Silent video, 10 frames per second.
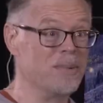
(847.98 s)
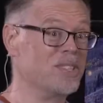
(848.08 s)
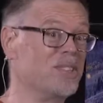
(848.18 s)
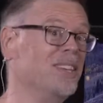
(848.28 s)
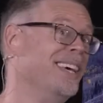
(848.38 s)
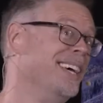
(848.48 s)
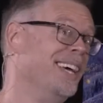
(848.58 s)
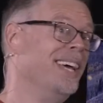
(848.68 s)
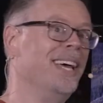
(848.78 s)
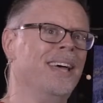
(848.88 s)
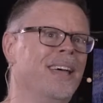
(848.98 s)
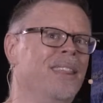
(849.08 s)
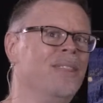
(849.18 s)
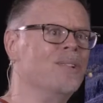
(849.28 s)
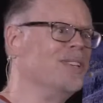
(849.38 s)
was
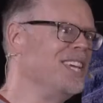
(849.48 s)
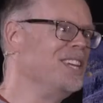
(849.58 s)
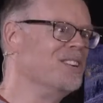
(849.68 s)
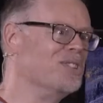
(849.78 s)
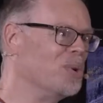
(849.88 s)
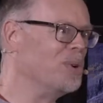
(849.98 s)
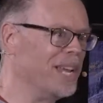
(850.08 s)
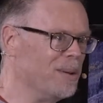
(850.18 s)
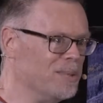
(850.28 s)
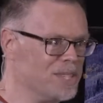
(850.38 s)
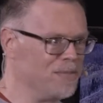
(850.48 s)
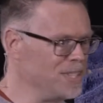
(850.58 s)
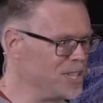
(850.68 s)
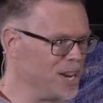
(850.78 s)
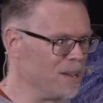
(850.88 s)
13 years old, I was
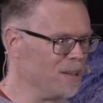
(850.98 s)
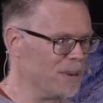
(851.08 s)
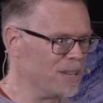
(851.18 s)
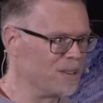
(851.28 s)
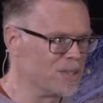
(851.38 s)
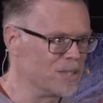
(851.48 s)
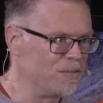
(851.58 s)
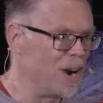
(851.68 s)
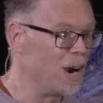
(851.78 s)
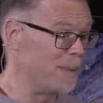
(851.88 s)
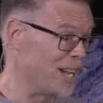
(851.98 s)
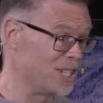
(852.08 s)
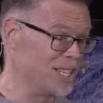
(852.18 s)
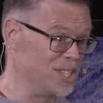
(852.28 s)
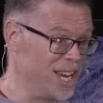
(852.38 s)
visiting at my uncle's farm. I
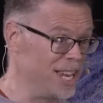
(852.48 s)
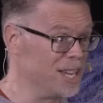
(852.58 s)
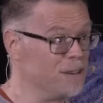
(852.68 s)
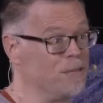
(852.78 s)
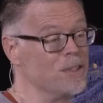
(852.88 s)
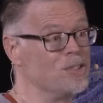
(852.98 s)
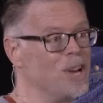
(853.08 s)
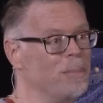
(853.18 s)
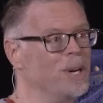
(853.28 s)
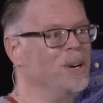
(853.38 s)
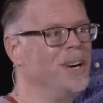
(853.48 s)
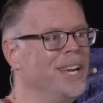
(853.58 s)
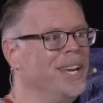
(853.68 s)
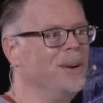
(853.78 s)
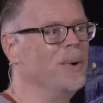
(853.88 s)
actually stayed there for the summer
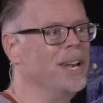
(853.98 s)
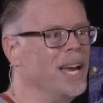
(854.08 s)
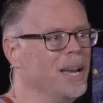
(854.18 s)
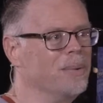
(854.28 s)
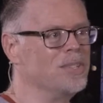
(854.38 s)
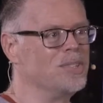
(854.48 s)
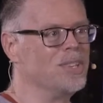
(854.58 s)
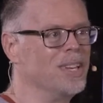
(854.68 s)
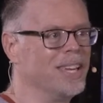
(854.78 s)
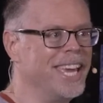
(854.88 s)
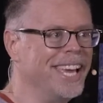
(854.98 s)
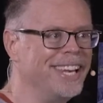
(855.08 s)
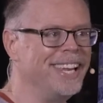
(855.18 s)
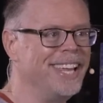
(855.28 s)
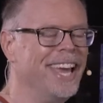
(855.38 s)
when I was a
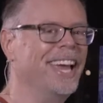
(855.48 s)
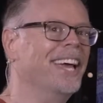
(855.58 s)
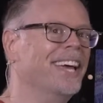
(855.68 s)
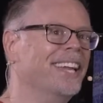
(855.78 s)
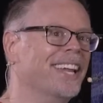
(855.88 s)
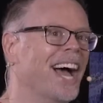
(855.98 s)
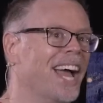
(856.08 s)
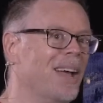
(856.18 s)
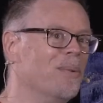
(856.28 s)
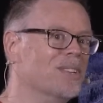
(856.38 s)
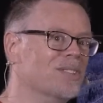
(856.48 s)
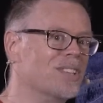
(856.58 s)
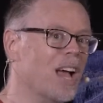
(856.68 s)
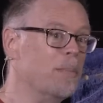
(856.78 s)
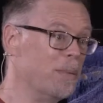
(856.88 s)
kid, and I
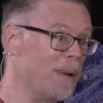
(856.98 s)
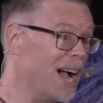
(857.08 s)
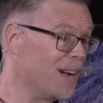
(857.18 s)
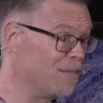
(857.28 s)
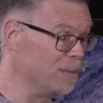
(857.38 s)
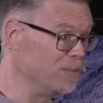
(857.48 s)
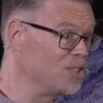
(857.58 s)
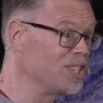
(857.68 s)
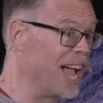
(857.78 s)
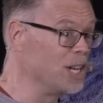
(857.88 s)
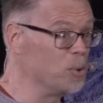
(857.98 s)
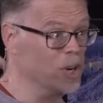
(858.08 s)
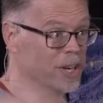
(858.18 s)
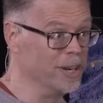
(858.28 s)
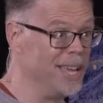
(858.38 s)
was coming back from
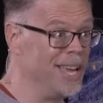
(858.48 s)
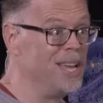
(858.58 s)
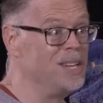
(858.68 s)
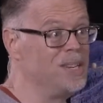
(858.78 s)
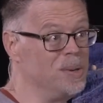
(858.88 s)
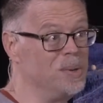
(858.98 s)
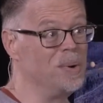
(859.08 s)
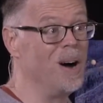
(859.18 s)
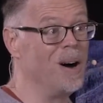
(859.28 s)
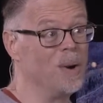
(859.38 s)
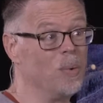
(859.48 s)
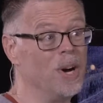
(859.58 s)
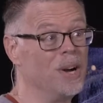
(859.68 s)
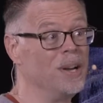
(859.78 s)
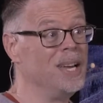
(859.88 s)
Saskatchewan to
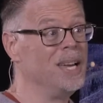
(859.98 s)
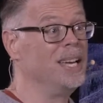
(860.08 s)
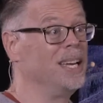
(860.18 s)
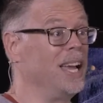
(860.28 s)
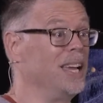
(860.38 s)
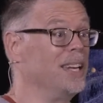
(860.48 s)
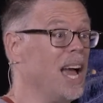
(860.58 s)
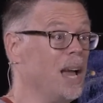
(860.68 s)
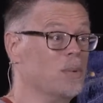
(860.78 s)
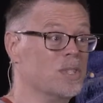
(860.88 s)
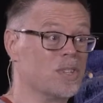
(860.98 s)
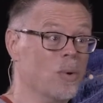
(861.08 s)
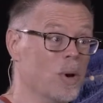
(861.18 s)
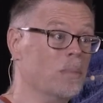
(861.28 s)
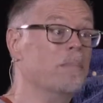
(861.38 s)
Ottawa, and I was
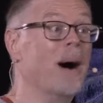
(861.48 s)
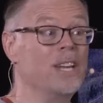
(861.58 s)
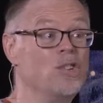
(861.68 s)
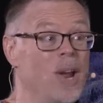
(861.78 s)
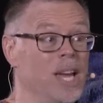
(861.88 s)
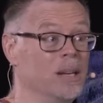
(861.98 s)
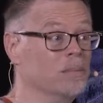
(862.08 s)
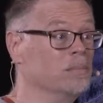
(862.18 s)
going by train.